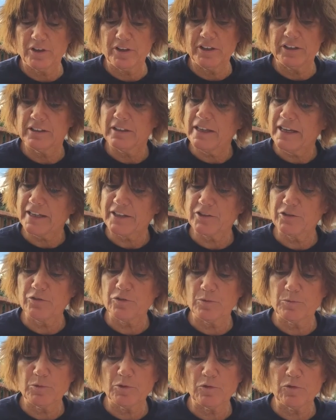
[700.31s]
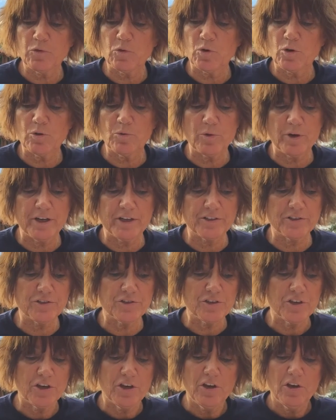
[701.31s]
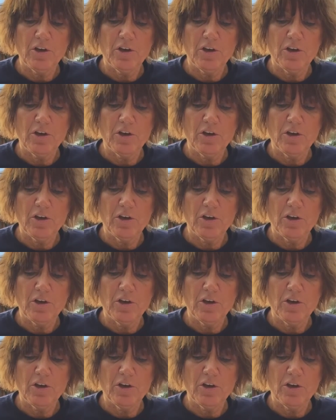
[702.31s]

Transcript: elect from the four winds,